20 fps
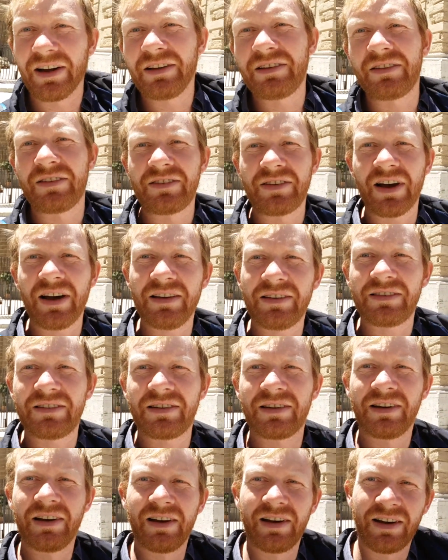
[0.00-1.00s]
it's
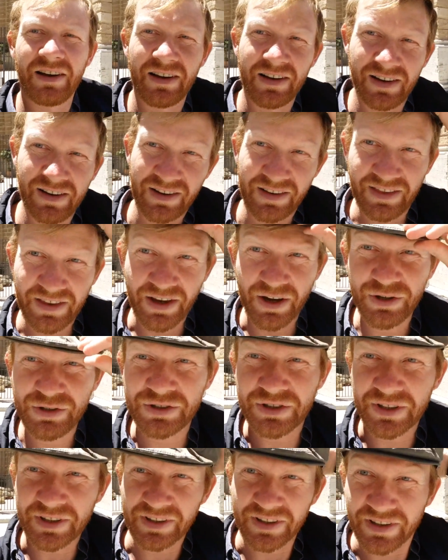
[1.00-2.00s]
just the
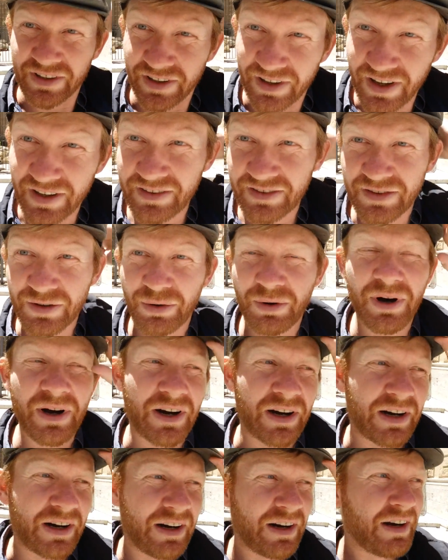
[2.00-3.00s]
ocean. It's the
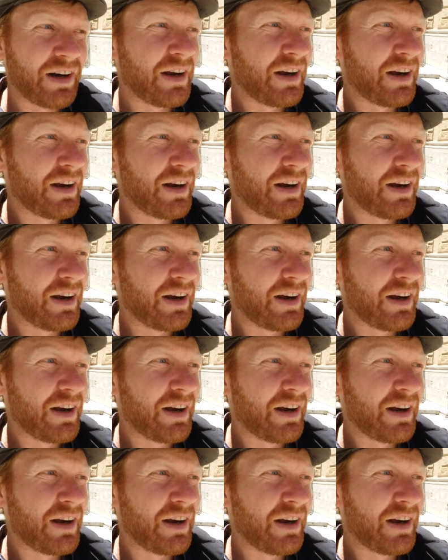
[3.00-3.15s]
water.